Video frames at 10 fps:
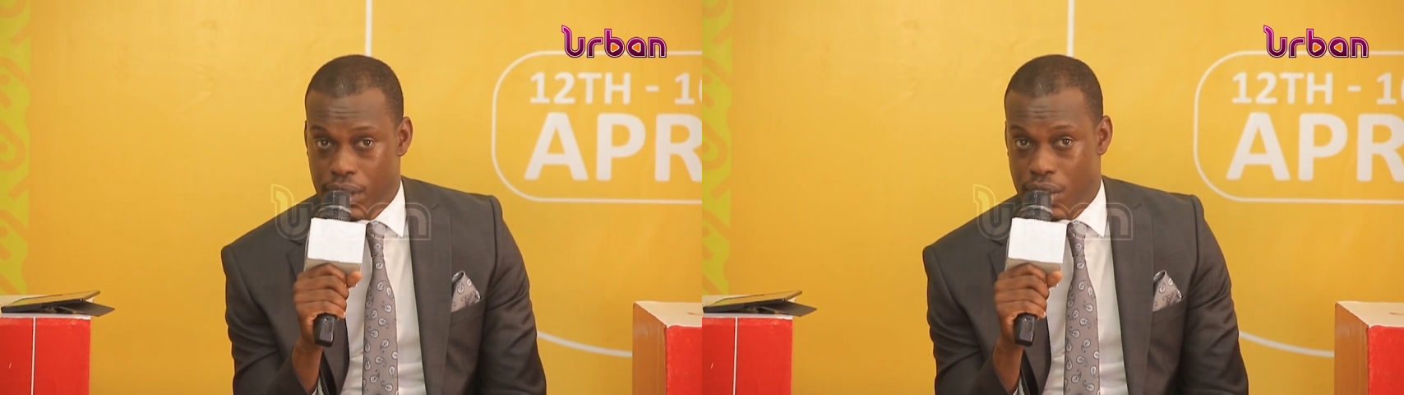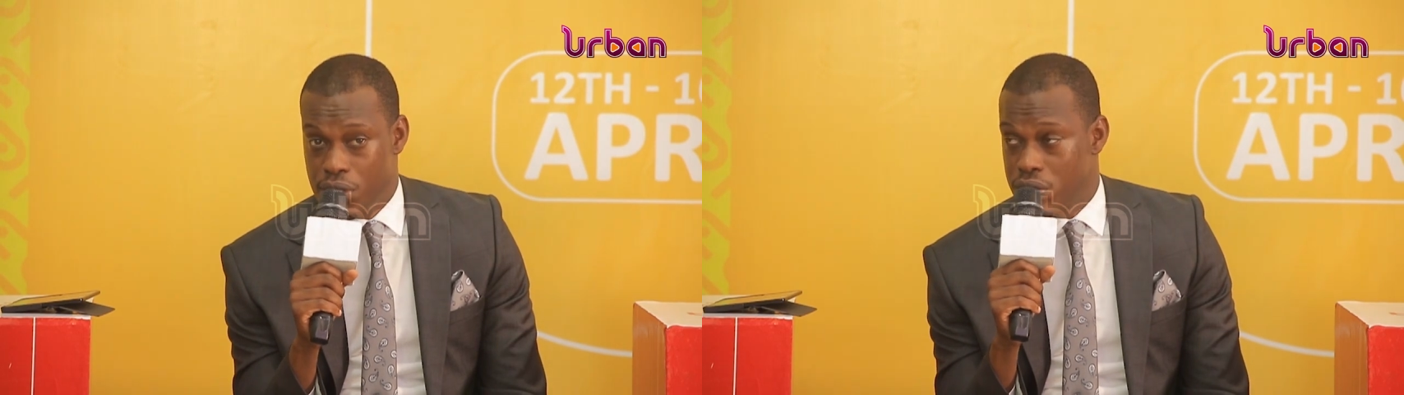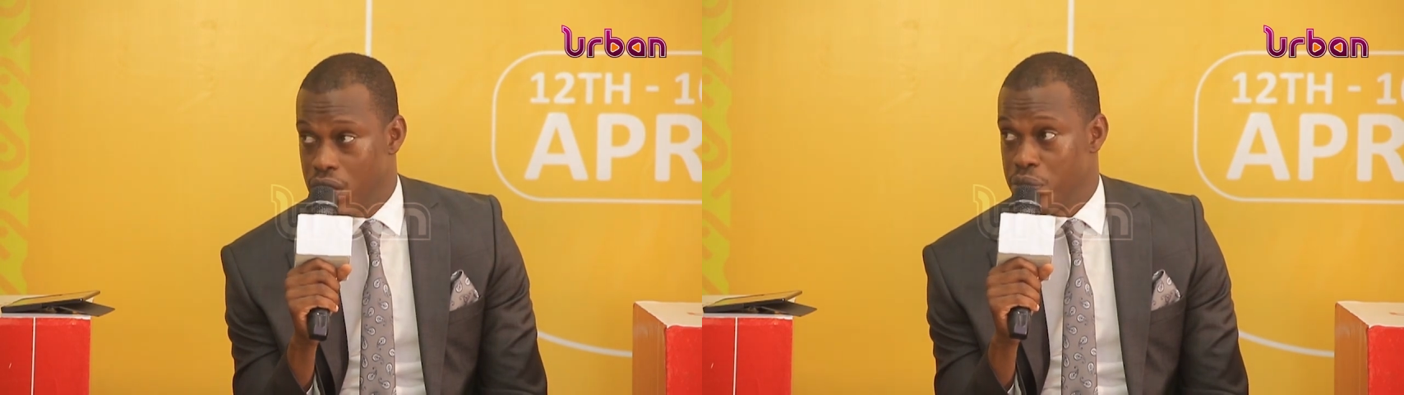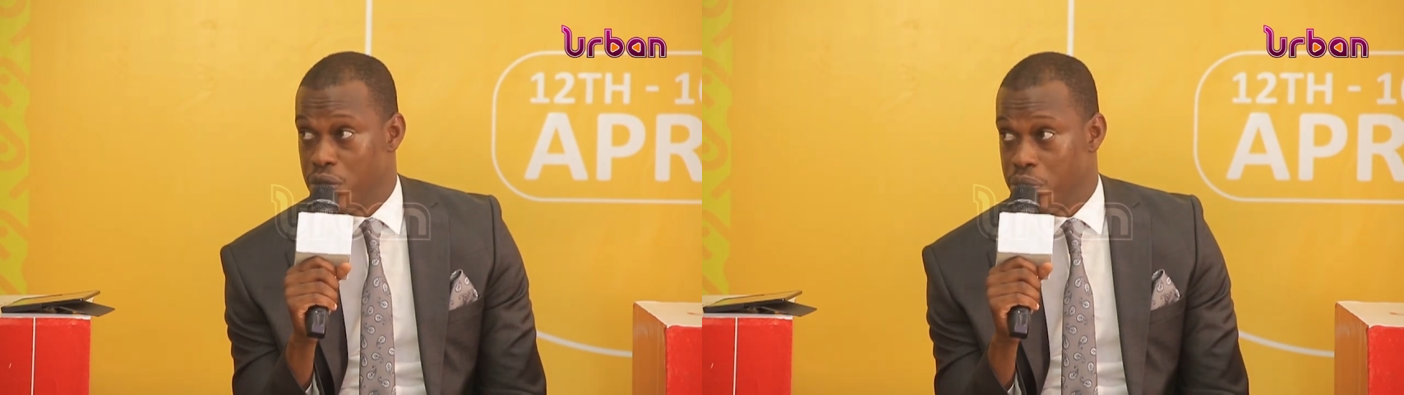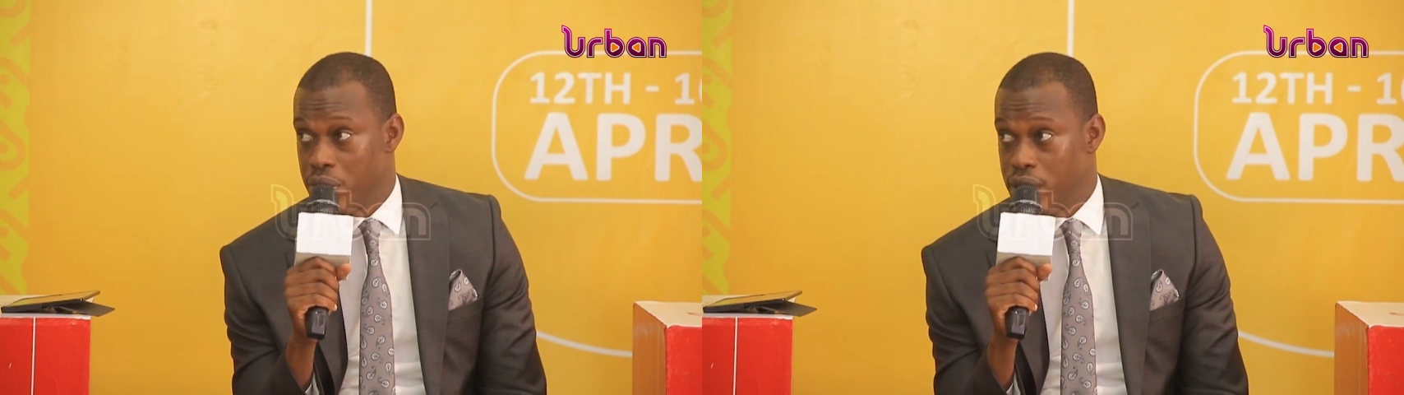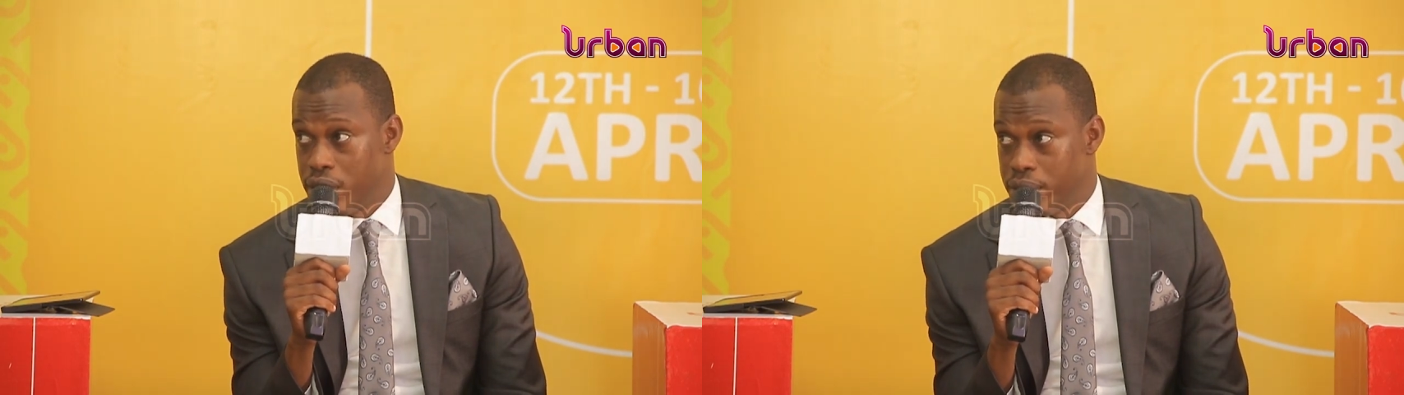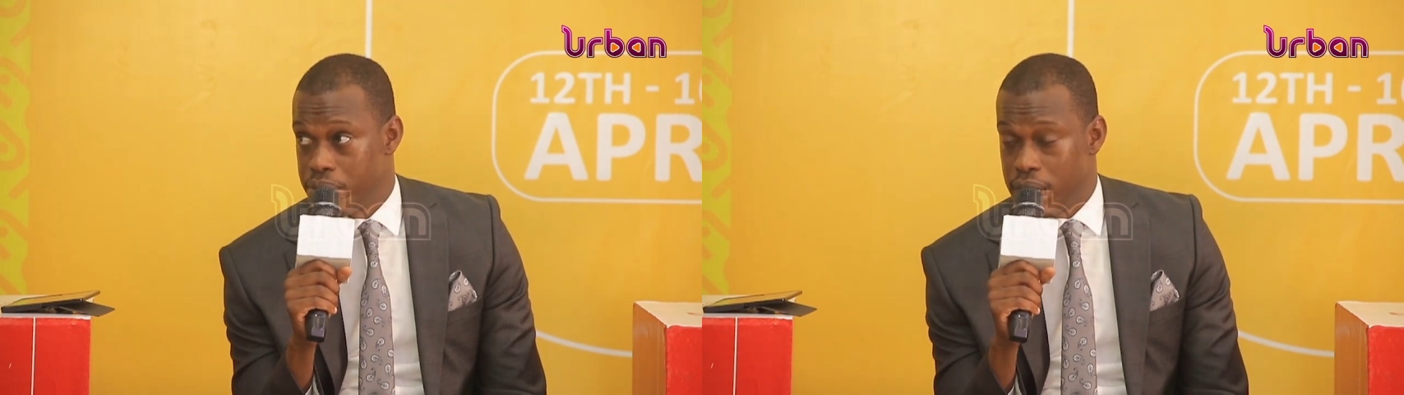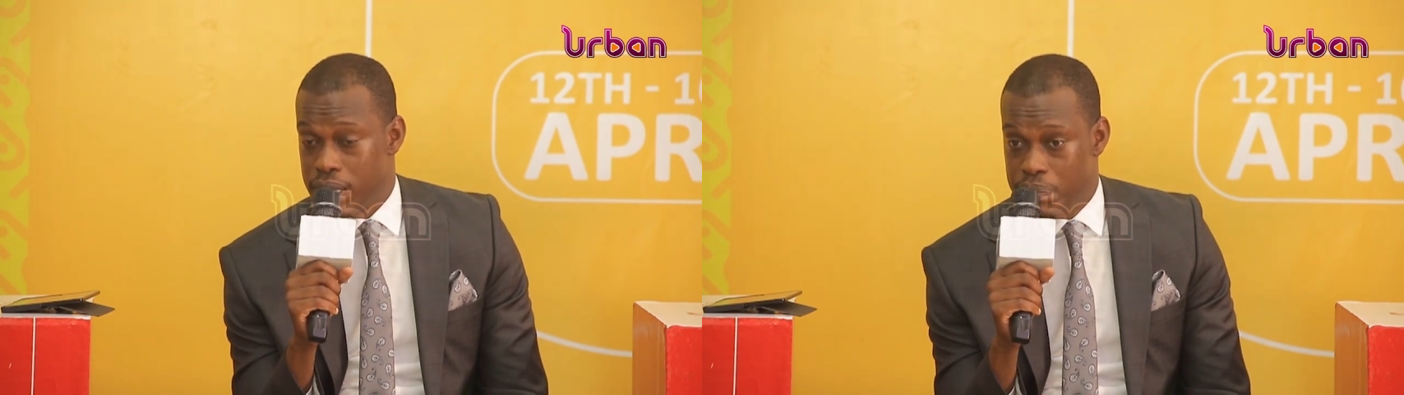are going to come on board,
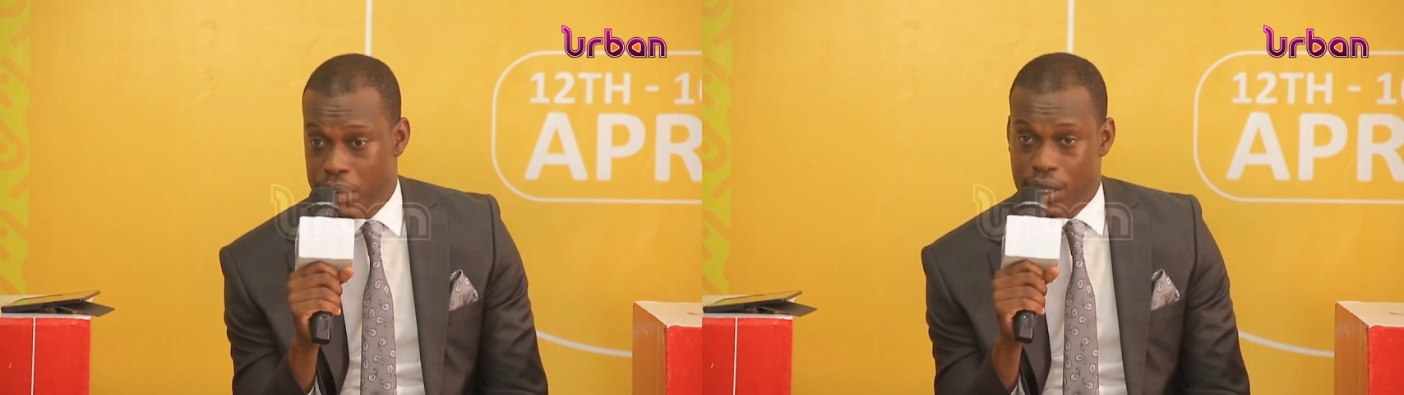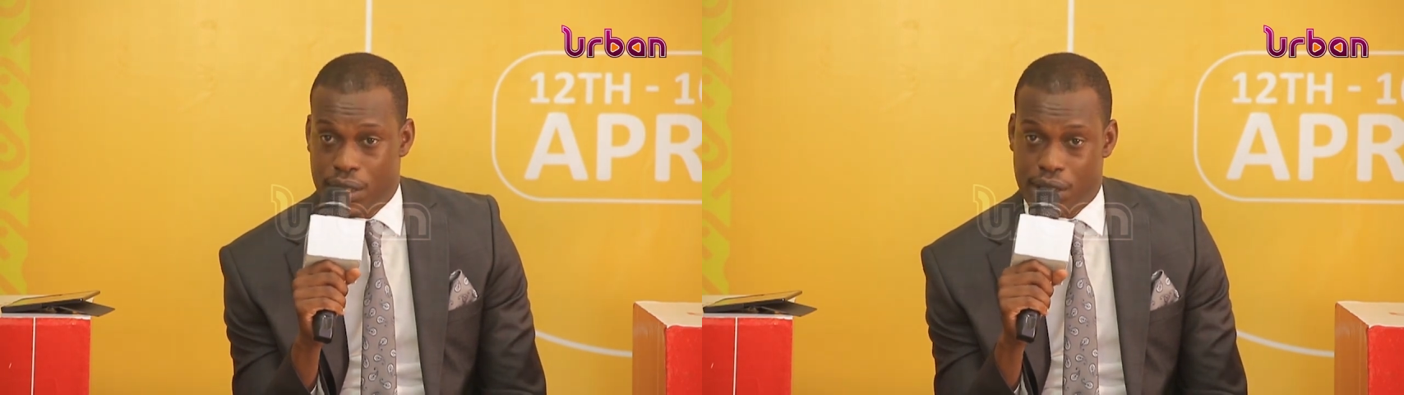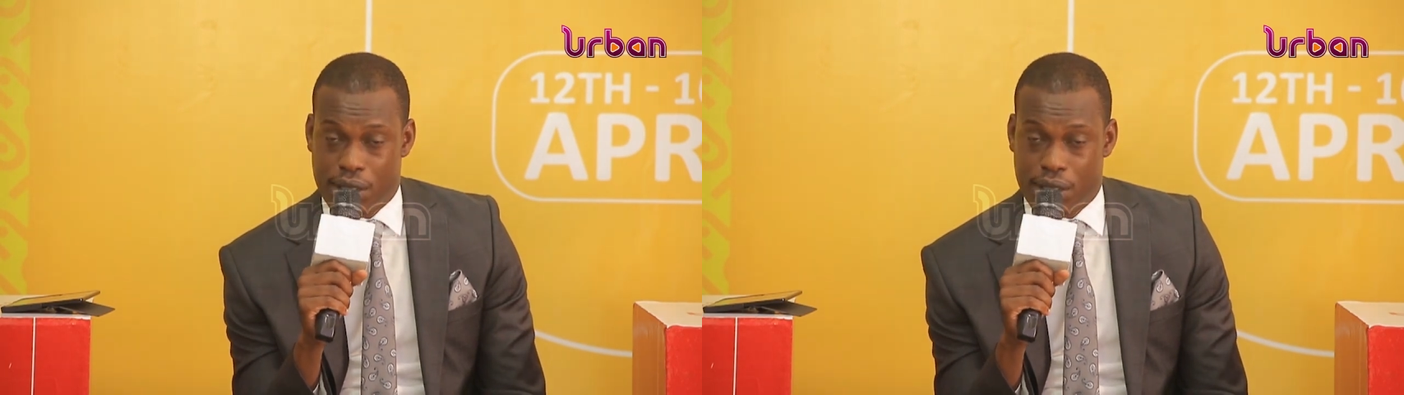participate,